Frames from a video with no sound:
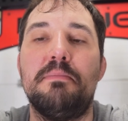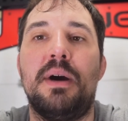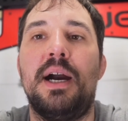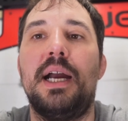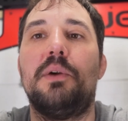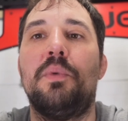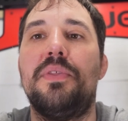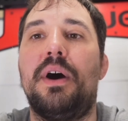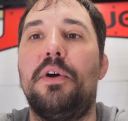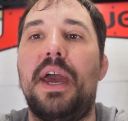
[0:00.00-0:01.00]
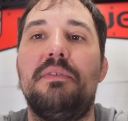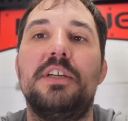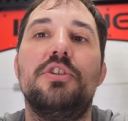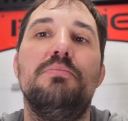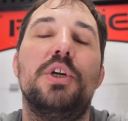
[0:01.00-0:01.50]
mark without
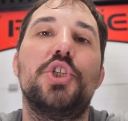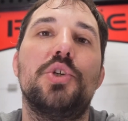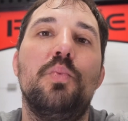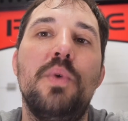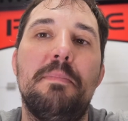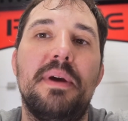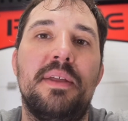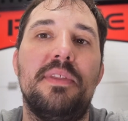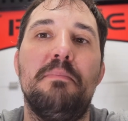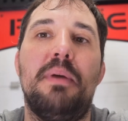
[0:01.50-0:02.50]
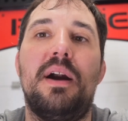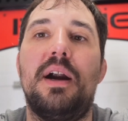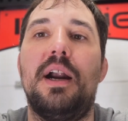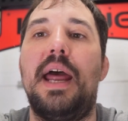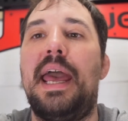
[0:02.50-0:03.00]
having too much whip in the bar,